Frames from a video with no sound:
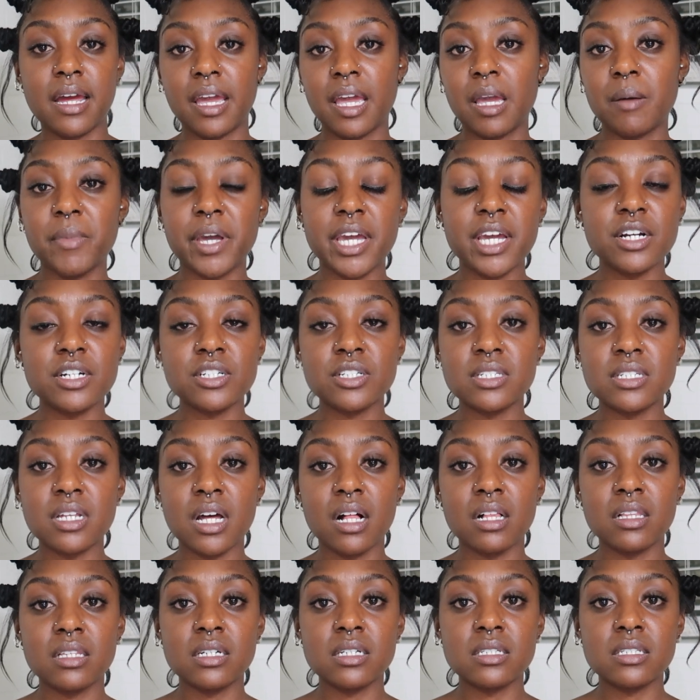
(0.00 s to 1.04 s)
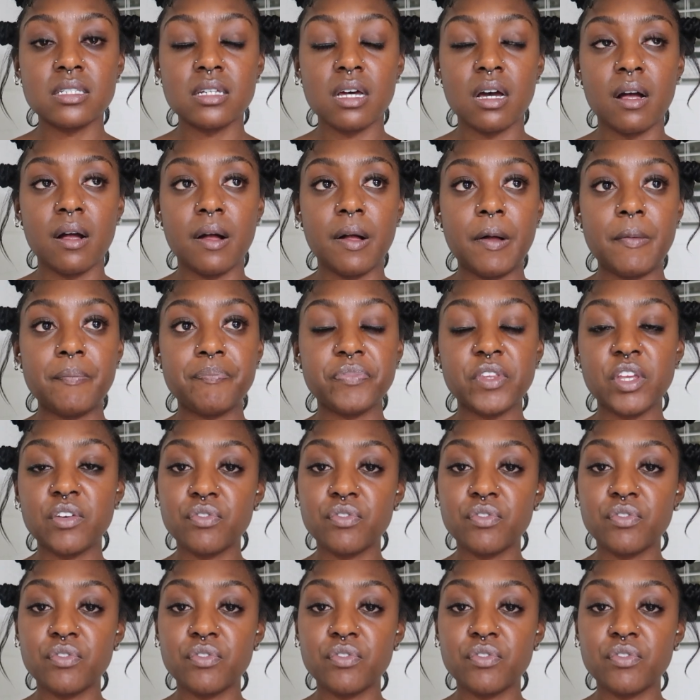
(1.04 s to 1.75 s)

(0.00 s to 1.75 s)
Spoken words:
am a hairstylist.